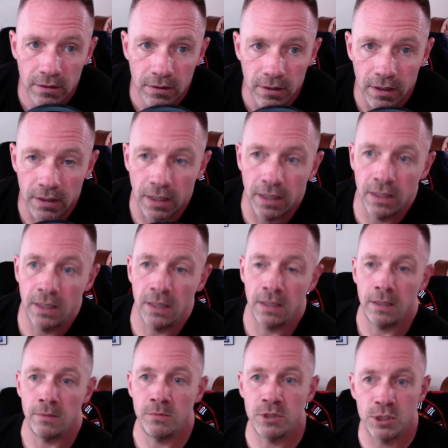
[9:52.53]
and, and,
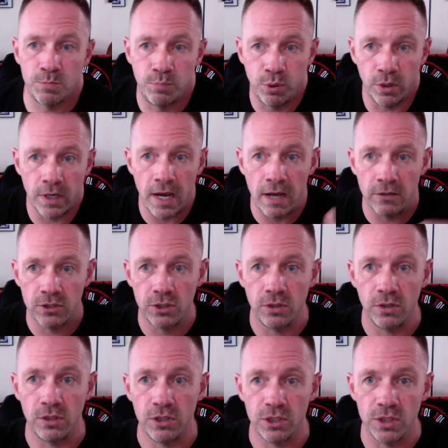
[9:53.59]
and just put out. So
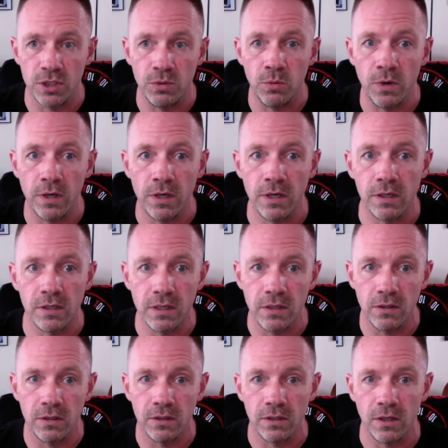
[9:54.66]
it just, you want,
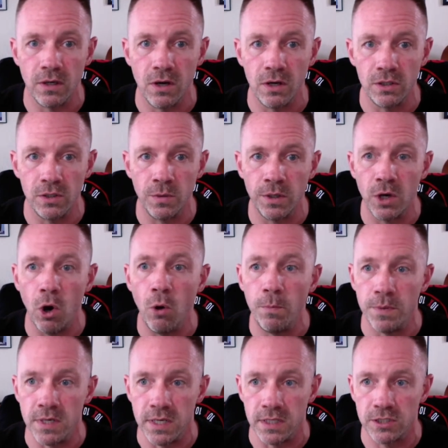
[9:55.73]
you want
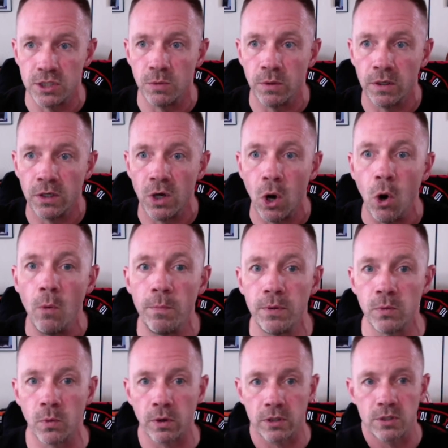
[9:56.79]
openness. You want an open
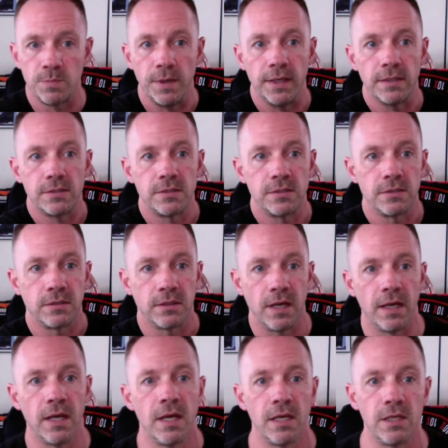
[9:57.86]
workspace.
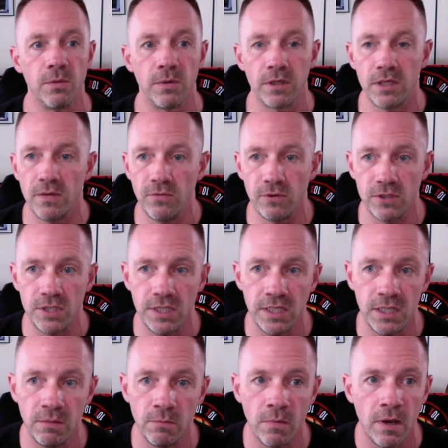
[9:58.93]
Okay. You want to give your
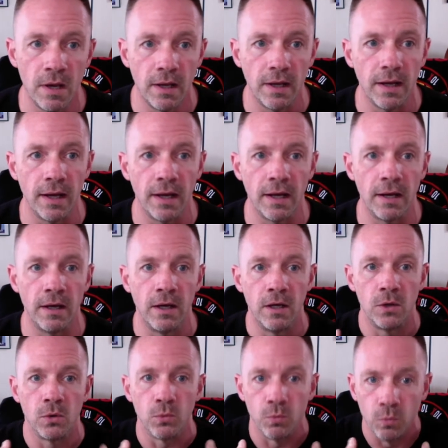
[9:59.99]
team uh,
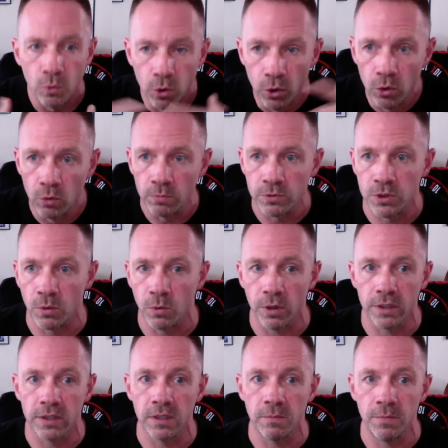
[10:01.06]
room to
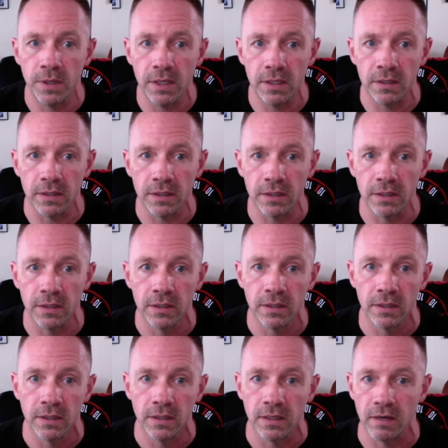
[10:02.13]
work independently and